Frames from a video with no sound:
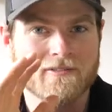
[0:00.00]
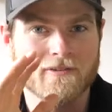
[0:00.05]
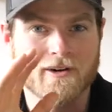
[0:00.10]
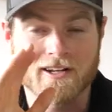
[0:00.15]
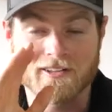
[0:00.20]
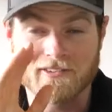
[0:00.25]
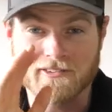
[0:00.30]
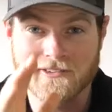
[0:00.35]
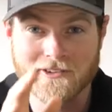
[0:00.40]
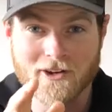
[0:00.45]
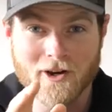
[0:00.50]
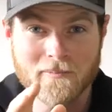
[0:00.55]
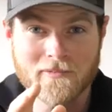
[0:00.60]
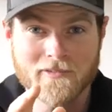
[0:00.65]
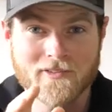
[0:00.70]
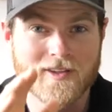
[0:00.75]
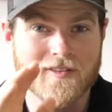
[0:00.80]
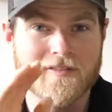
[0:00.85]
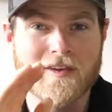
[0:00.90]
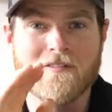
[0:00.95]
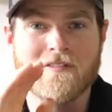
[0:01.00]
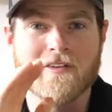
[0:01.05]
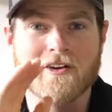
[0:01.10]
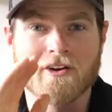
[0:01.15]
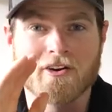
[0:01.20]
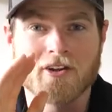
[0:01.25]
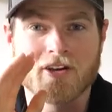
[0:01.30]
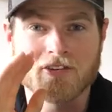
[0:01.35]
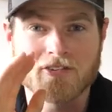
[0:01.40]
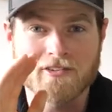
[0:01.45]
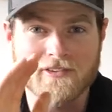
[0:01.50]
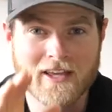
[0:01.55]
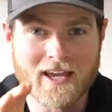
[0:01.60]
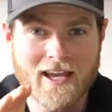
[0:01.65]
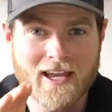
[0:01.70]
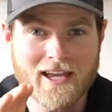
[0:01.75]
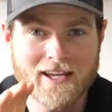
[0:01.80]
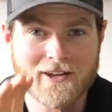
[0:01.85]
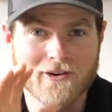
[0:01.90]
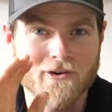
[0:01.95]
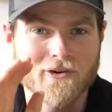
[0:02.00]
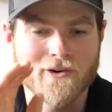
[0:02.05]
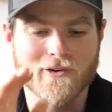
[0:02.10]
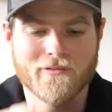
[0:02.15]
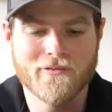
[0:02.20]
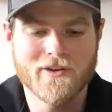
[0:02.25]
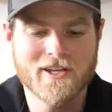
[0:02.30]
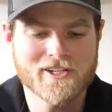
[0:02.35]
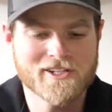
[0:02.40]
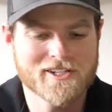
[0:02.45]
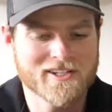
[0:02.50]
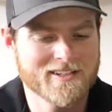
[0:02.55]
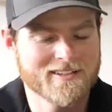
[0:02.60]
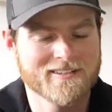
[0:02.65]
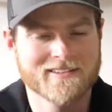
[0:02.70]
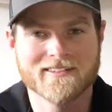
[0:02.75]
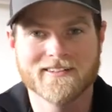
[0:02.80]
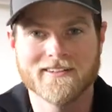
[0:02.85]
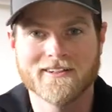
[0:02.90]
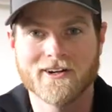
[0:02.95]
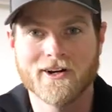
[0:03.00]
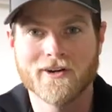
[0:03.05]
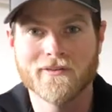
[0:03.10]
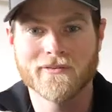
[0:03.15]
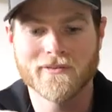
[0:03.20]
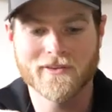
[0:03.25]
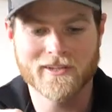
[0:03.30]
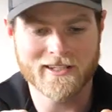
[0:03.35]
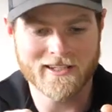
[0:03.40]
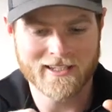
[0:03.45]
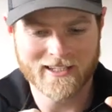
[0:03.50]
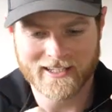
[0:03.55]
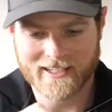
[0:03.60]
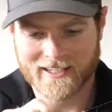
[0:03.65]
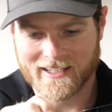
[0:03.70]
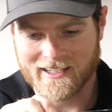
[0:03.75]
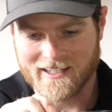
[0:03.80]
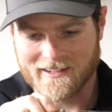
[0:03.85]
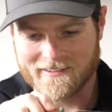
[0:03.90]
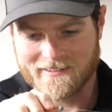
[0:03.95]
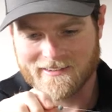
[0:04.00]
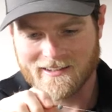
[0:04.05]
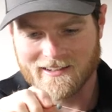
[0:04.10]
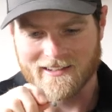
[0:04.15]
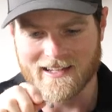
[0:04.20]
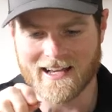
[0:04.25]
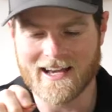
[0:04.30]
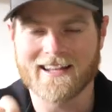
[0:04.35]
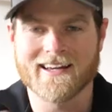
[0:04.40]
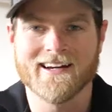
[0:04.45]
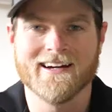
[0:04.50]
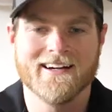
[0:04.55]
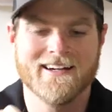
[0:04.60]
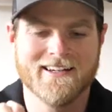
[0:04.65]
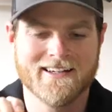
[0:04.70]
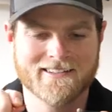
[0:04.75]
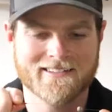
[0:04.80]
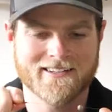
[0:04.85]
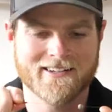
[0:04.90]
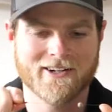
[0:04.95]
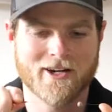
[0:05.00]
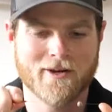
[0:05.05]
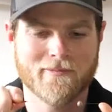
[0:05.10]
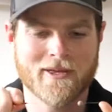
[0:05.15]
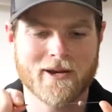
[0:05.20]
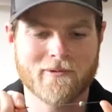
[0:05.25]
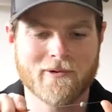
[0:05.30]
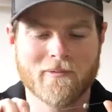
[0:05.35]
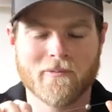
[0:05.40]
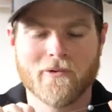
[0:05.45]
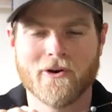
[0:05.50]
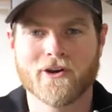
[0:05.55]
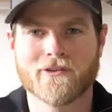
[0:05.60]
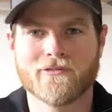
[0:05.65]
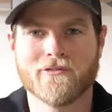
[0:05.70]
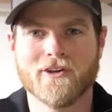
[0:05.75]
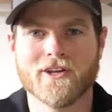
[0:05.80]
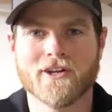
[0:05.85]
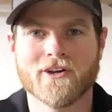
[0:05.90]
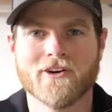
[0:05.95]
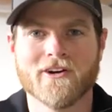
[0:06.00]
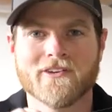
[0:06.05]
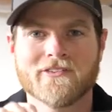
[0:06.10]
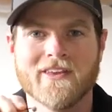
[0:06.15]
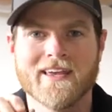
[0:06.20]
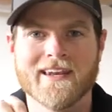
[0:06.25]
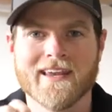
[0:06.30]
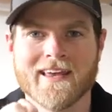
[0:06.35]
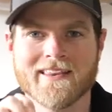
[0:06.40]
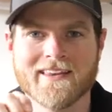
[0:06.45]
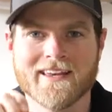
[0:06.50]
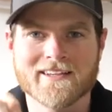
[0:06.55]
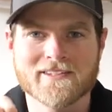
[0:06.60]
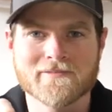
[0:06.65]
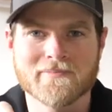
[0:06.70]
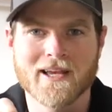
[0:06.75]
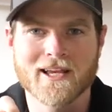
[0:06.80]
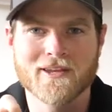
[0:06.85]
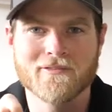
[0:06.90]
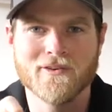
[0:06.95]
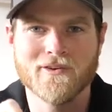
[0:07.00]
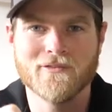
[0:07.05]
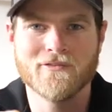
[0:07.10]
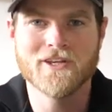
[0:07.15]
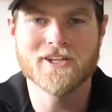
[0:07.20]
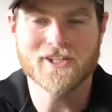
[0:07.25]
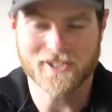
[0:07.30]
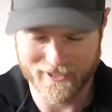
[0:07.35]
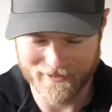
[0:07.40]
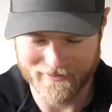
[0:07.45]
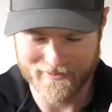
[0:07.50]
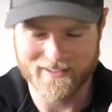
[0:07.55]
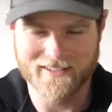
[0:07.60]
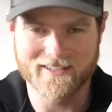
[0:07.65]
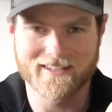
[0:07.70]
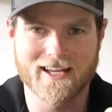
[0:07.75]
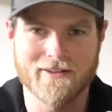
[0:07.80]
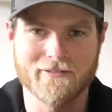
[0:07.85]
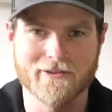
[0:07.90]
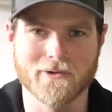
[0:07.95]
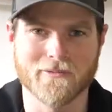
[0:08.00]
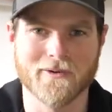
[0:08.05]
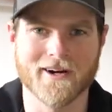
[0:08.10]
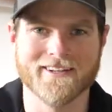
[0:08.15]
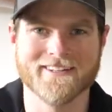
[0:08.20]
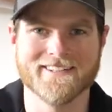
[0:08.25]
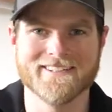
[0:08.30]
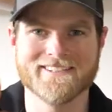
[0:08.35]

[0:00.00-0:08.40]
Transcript: When it stops, you've either got a snag or a fish, and hopefully it's the latter. So I hope that one works for you guys. Get out there, smack a few fish, and have a good one.